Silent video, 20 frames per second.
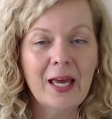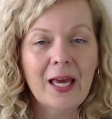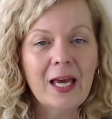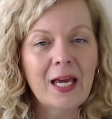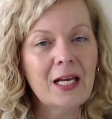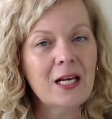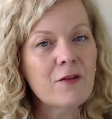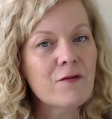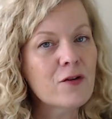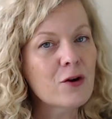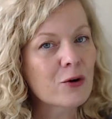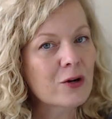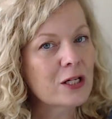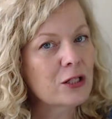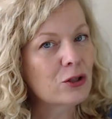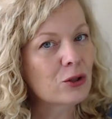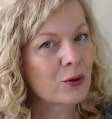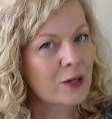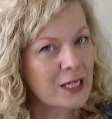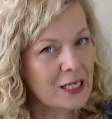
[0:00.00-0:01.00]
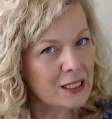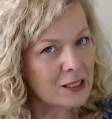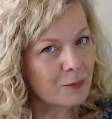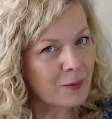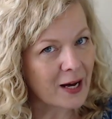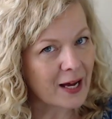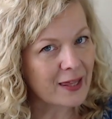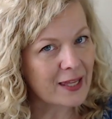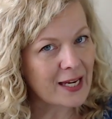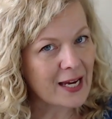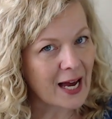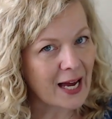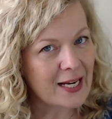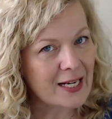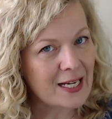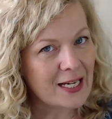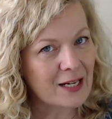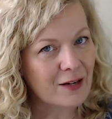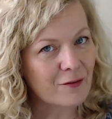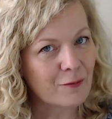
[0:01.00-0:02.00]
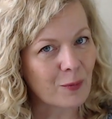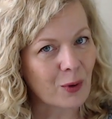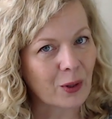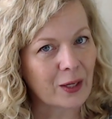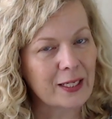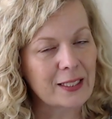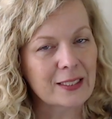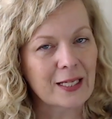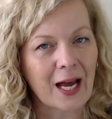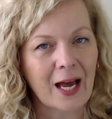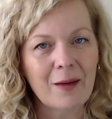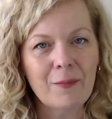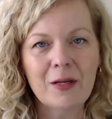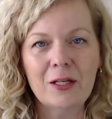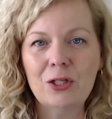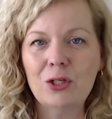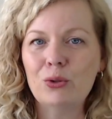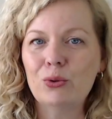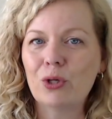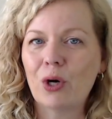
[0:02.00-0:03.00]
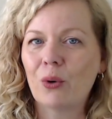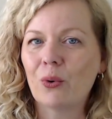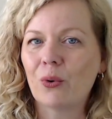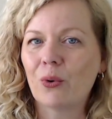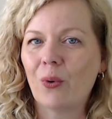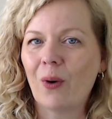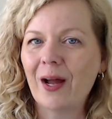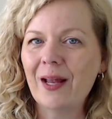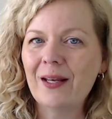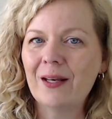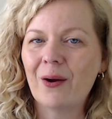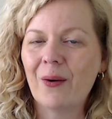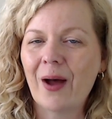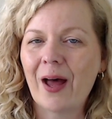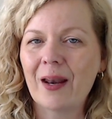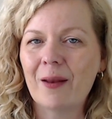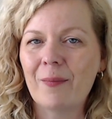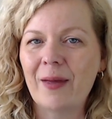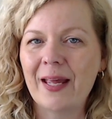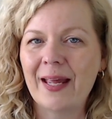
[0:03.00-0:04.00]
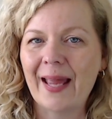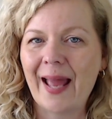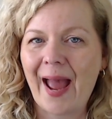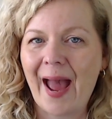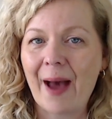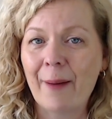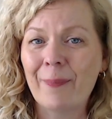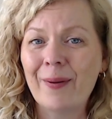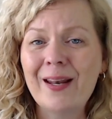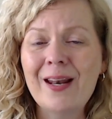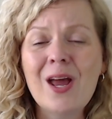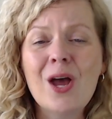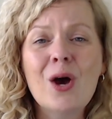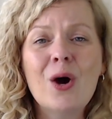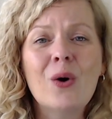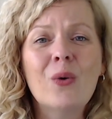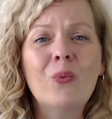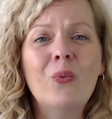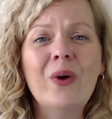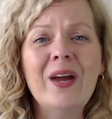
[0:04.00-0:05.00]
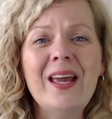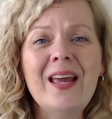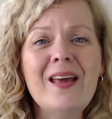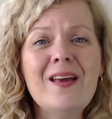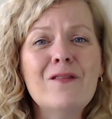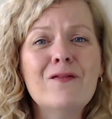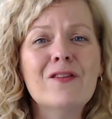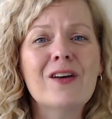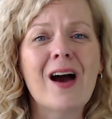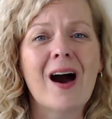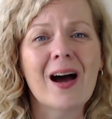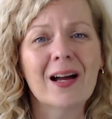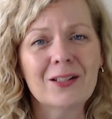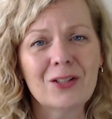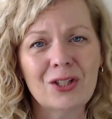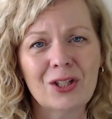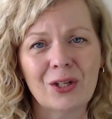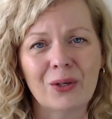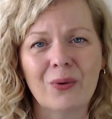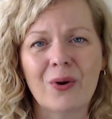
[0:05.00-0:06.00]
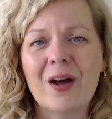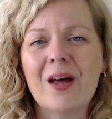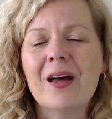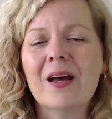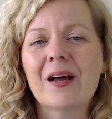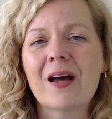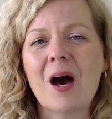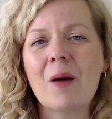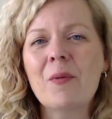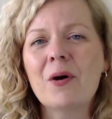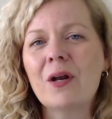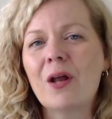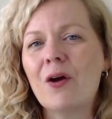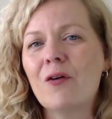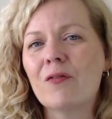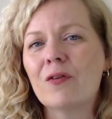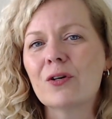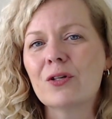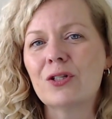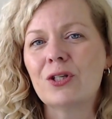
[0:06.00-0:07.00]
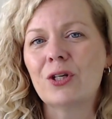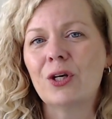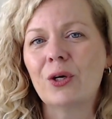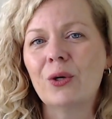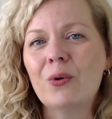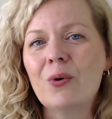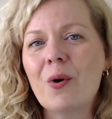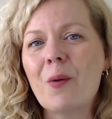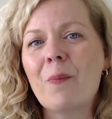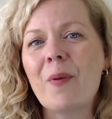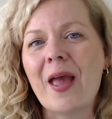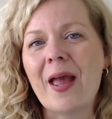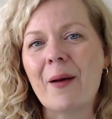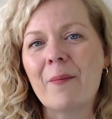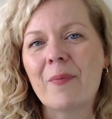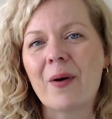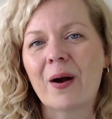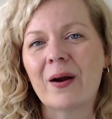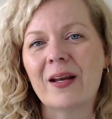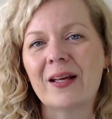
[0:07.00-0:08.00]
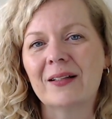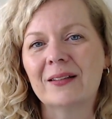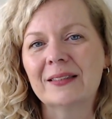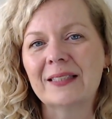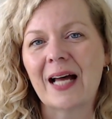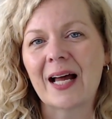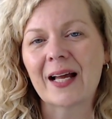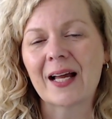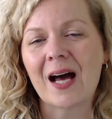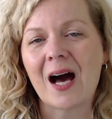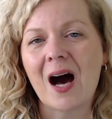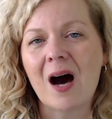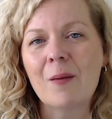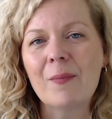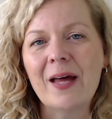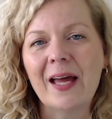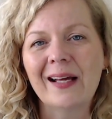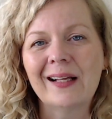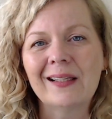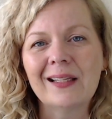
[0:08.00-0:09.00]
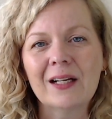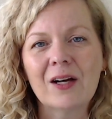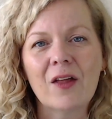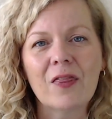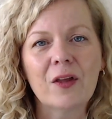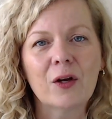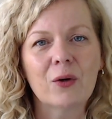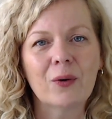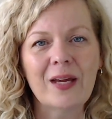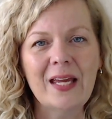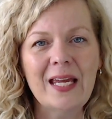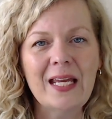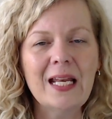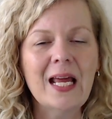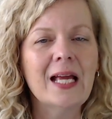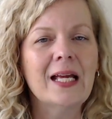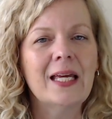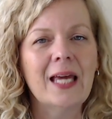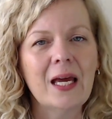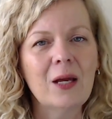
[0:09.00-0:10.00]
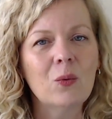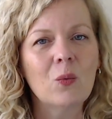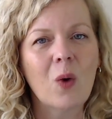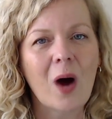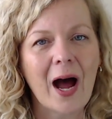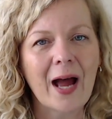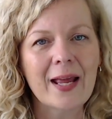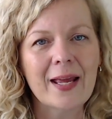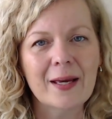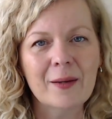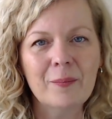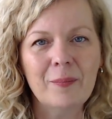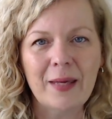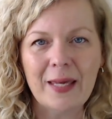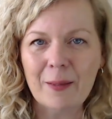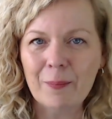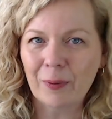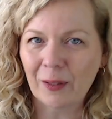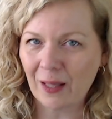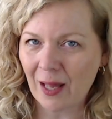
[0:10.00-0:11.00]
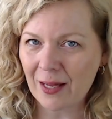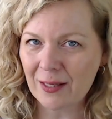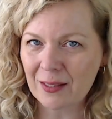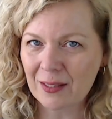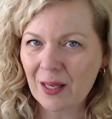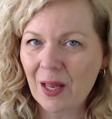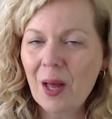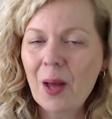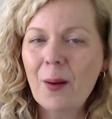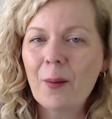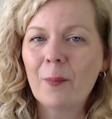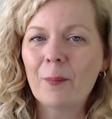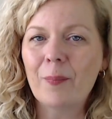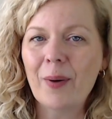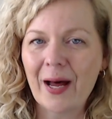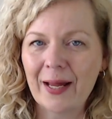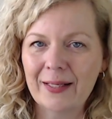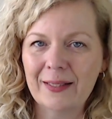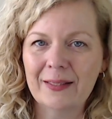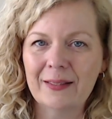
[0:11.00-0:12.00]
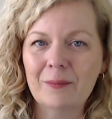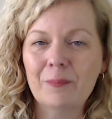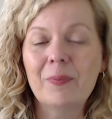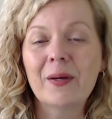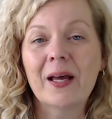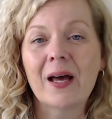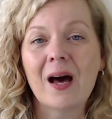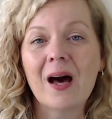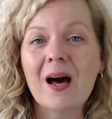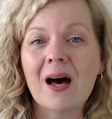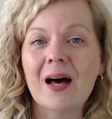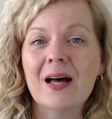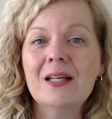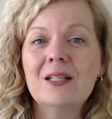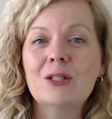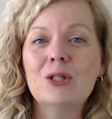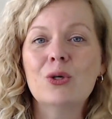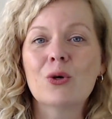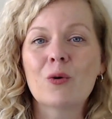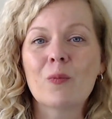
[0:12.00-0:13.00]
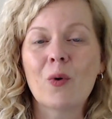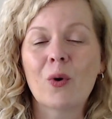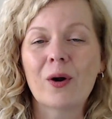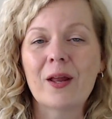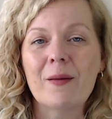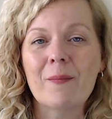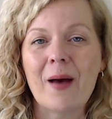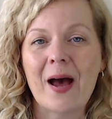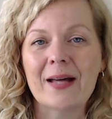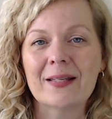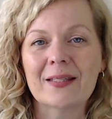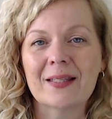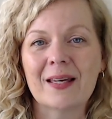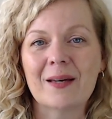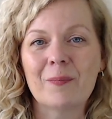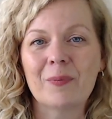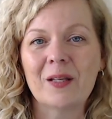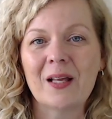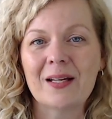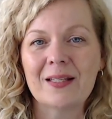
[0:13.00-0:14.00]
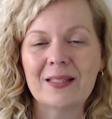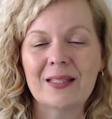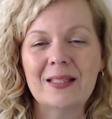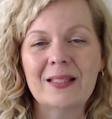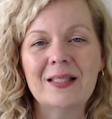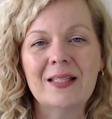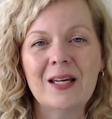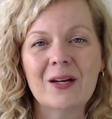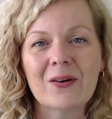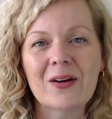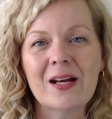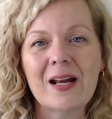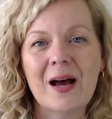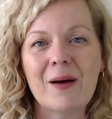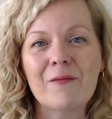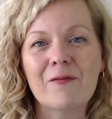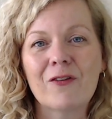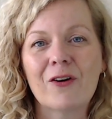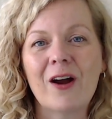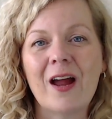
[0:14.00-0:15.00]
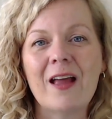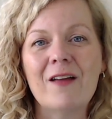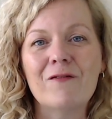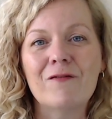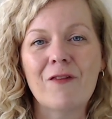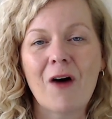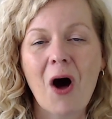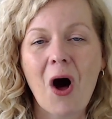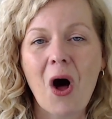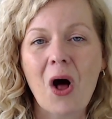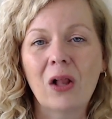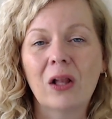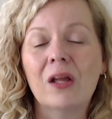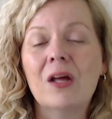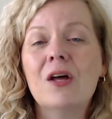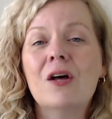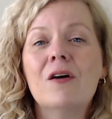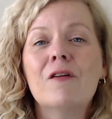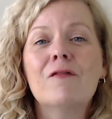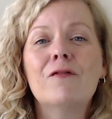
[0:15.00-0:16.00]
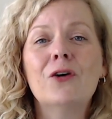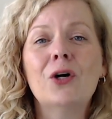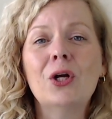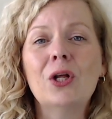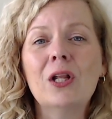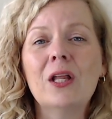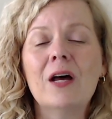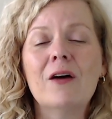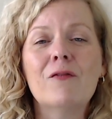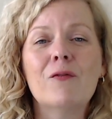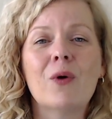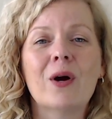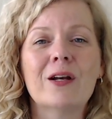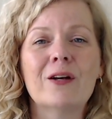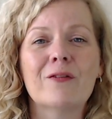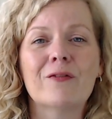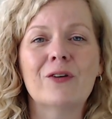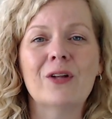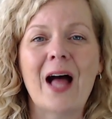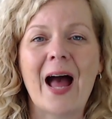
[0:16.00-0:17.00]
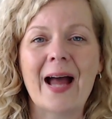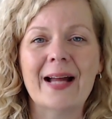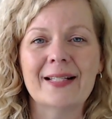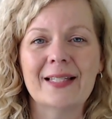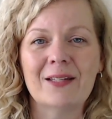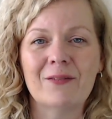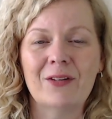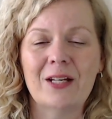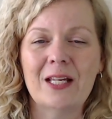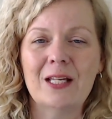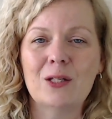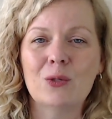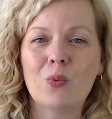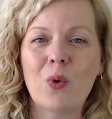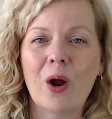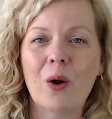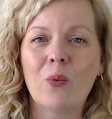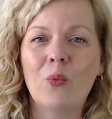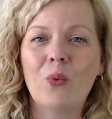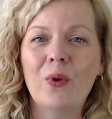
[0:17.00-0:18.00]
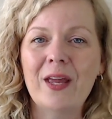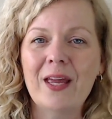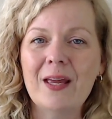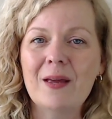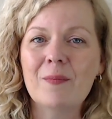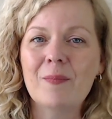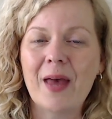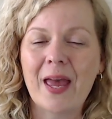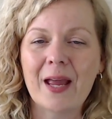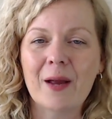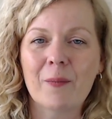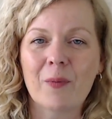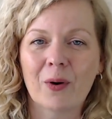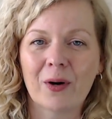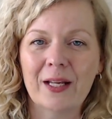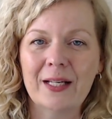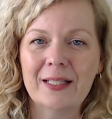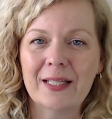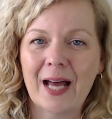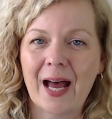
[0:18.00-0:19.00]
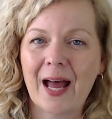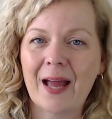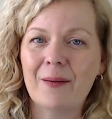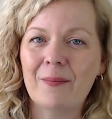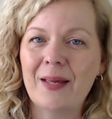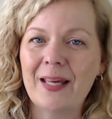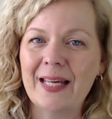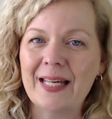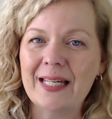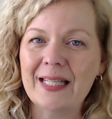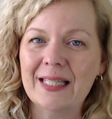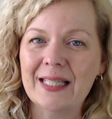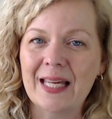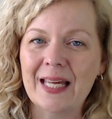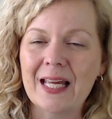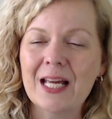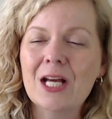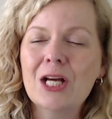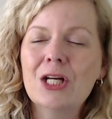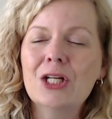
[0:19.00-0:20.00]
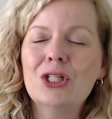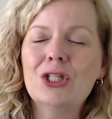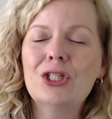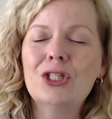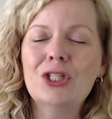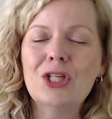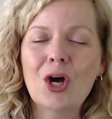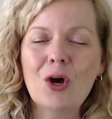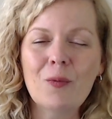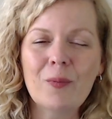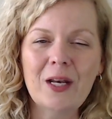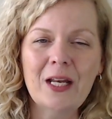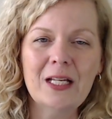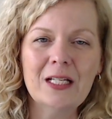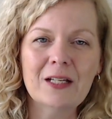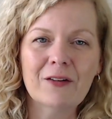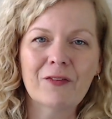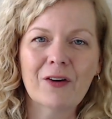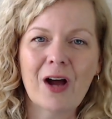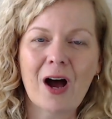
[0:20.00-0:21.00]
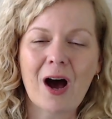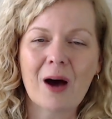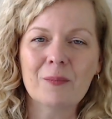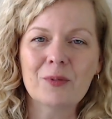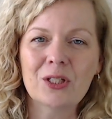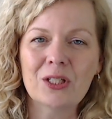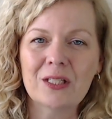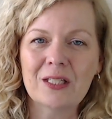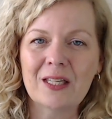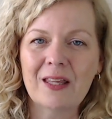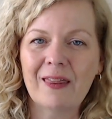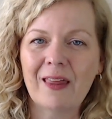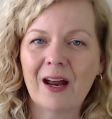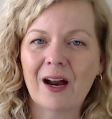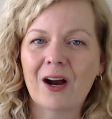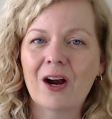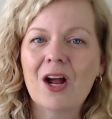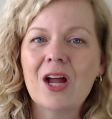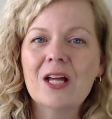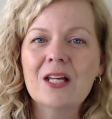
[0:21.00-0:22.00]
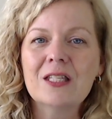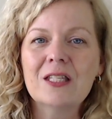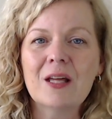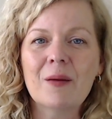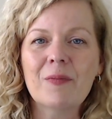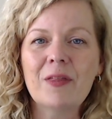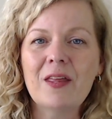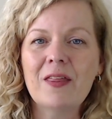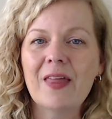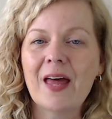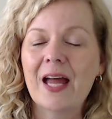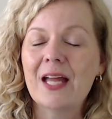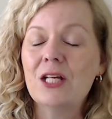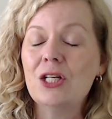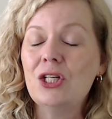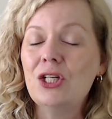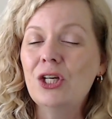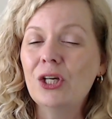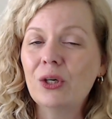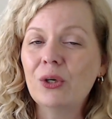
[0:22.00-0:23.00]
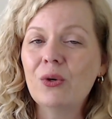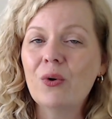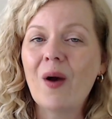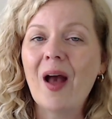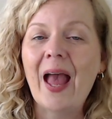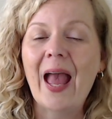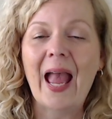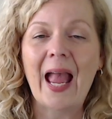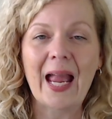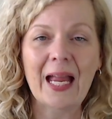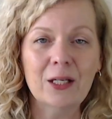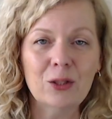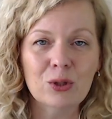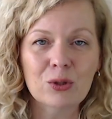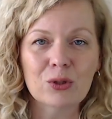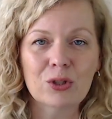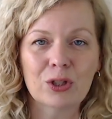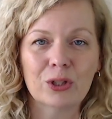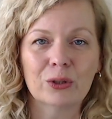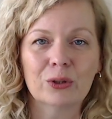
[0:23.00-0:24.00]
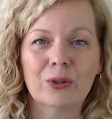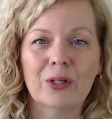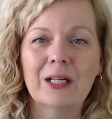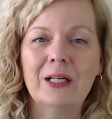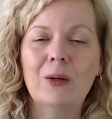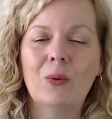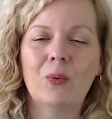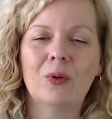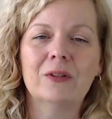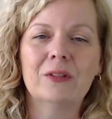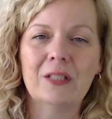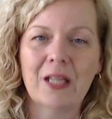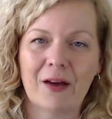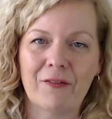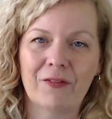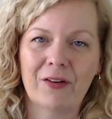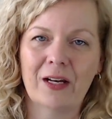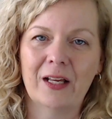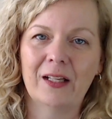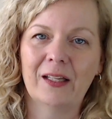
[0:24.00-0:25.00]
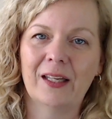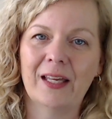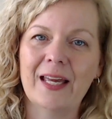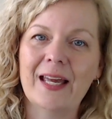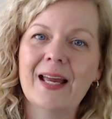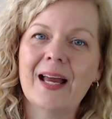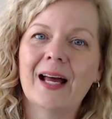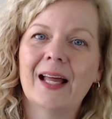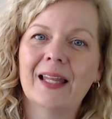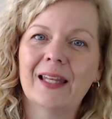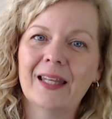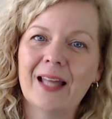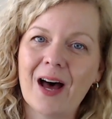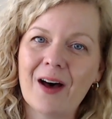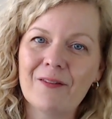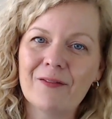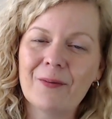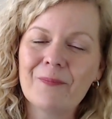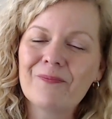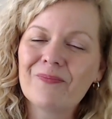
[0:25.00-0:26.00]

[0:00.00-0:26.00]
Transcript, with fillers: And if you're intrigued by the idea of morning time and you don't quite know how to make it happen, We've got you. Come on over to pambarnhill.com and click on the green Get YMB Plus button because your morning basket plus is gearing up for a fall full of wonderful activities where we make morning time easy. So many different options in there, something that you and your children will definitely love.